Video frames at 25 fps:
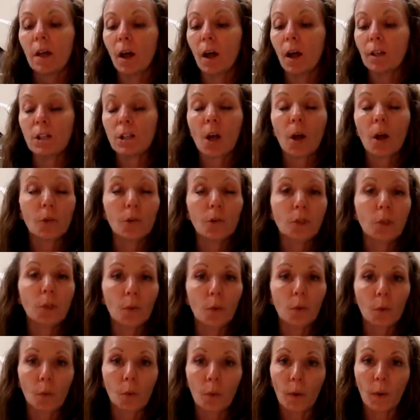It's
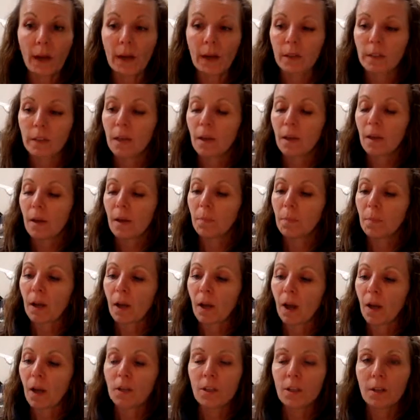also great
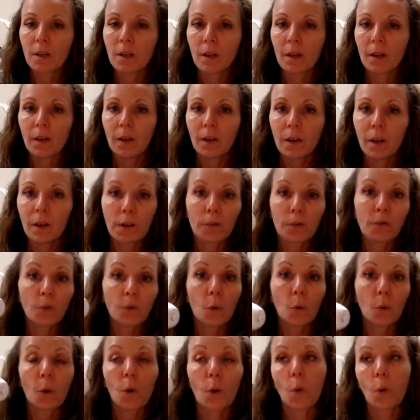because
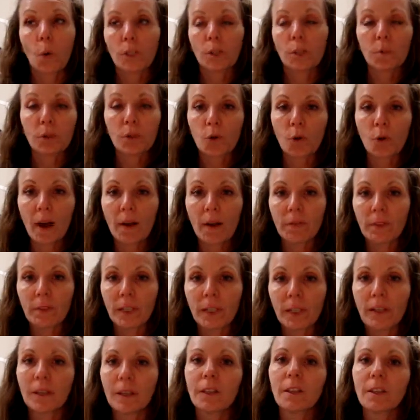if you're going to be
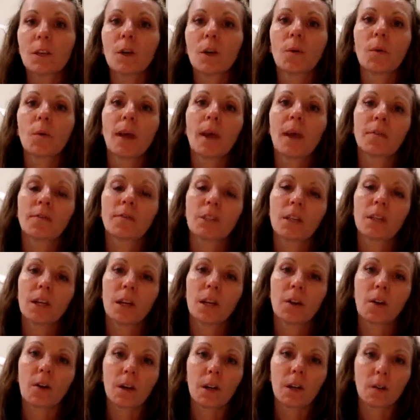traveling, you don't have to
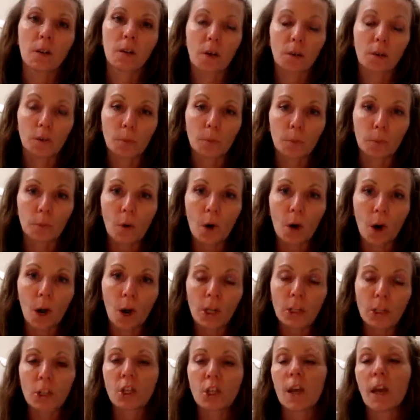carry along the
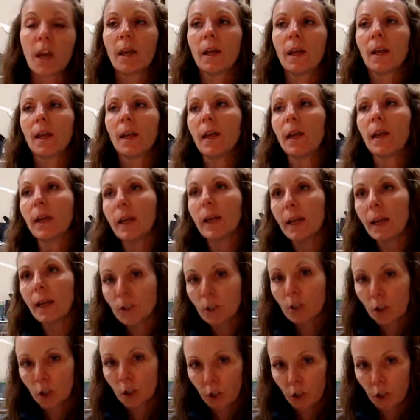brush
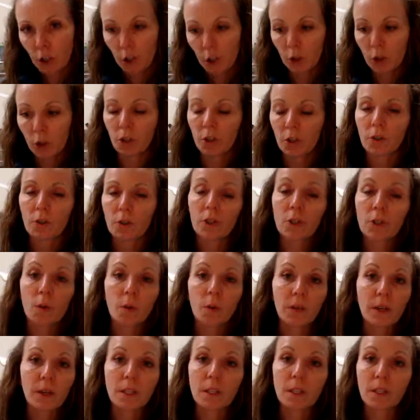and your charger.
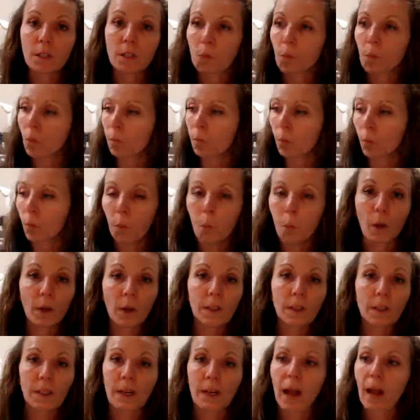So this is
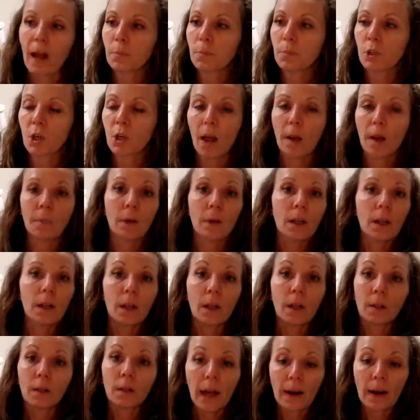one-stop shop.
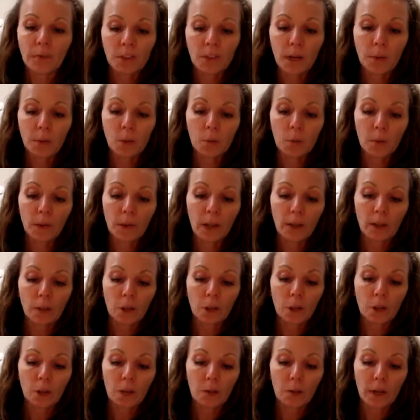A lot of times what I'll
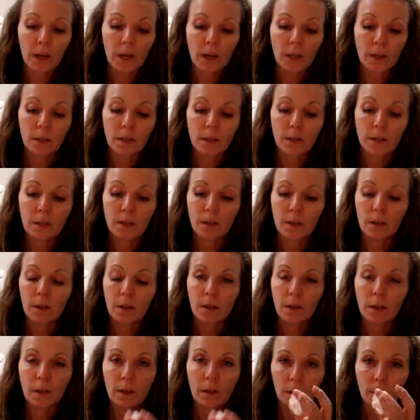do is
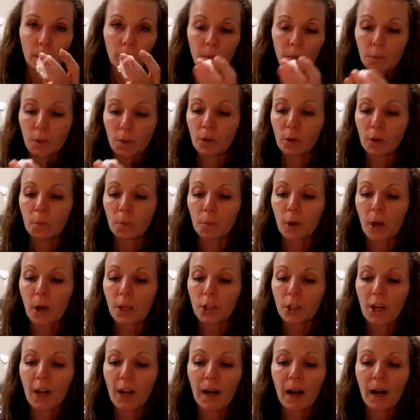put the
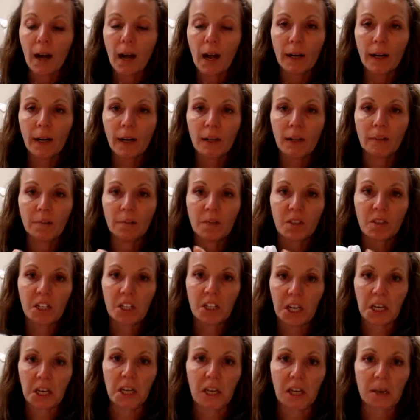brush head on it,
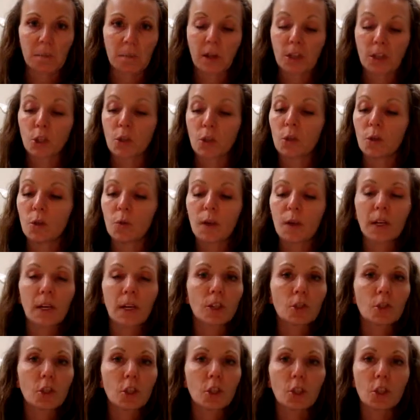stick it in my shoe, and
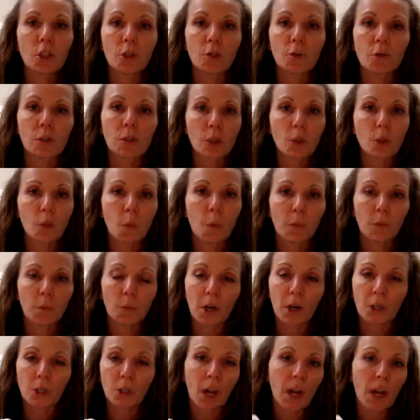I'll just use this one
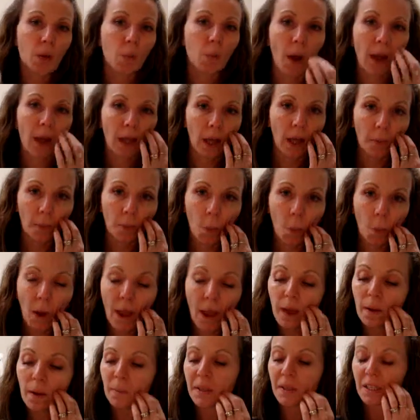brush head while I'm
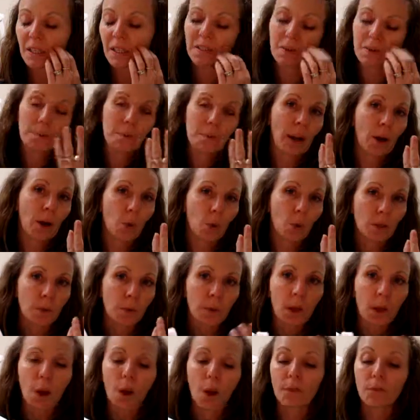away because I'm not going
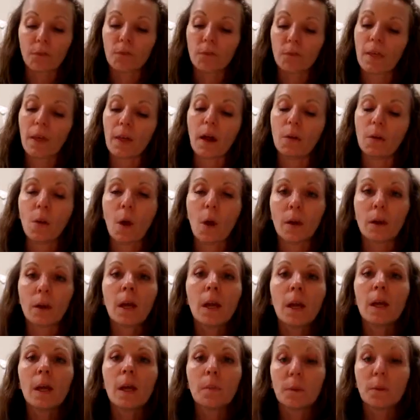to be gone for that long.
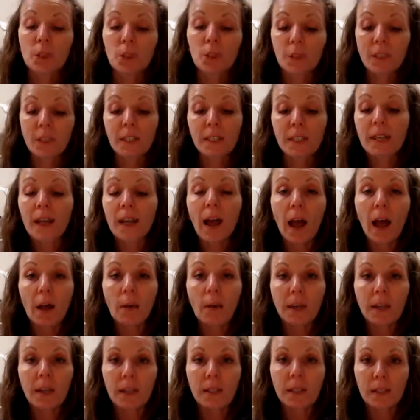But you can see
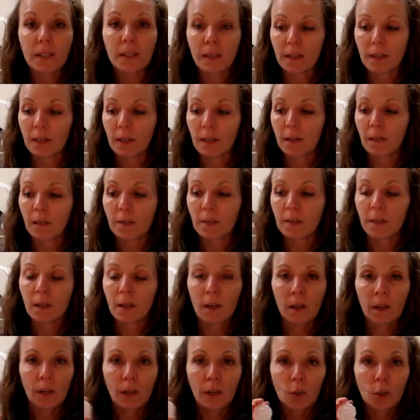how easy it is
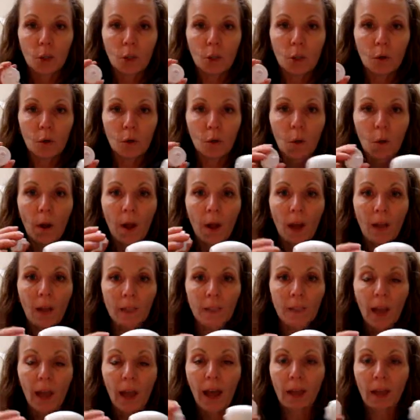to
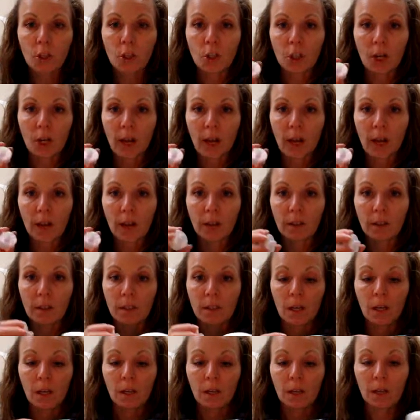attach
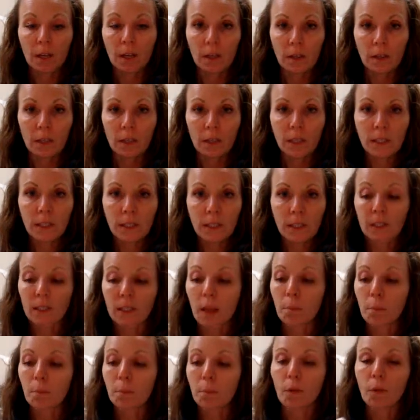and
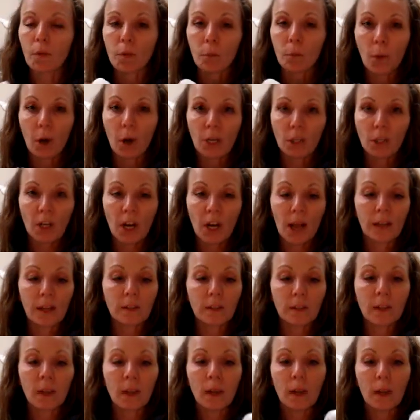disassemble the brush
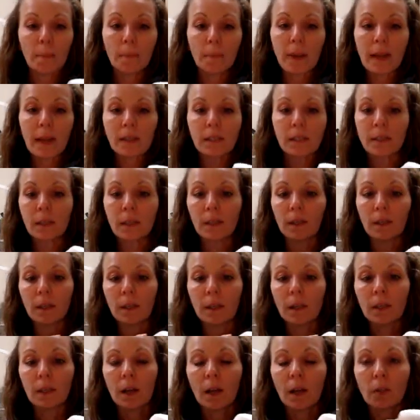heads.
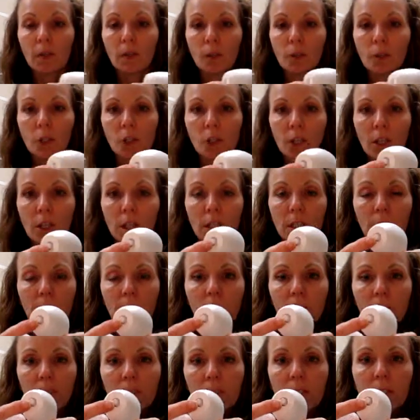Basically, there's just
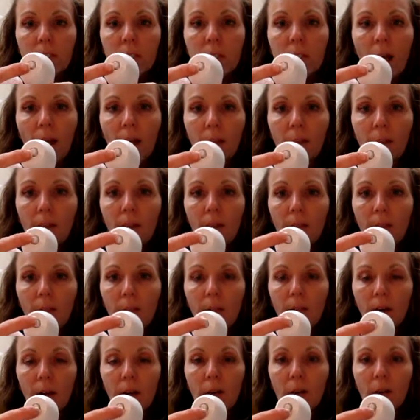a little socket
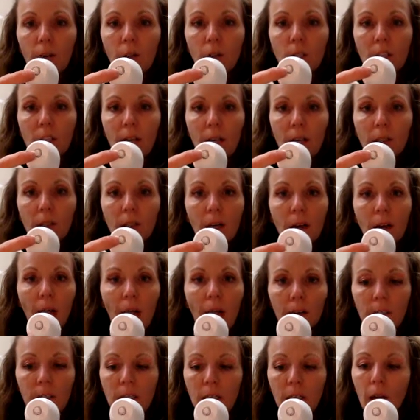in there, looks like a little
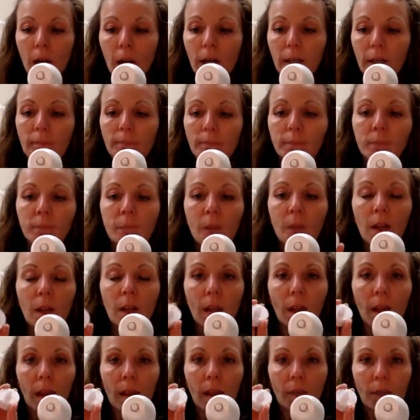hexagon,
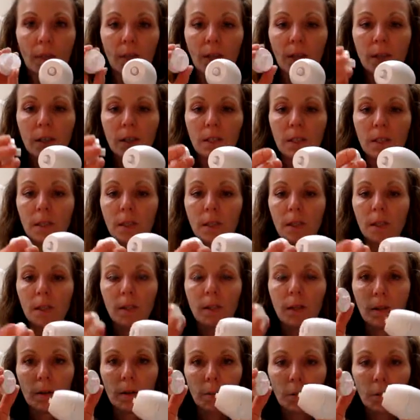and this
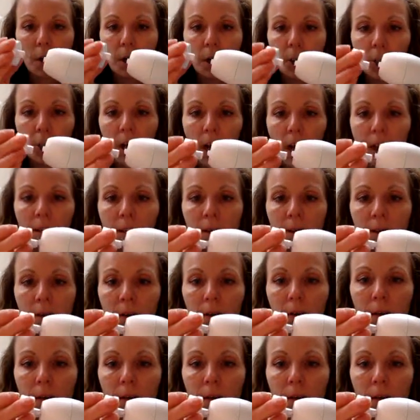brush head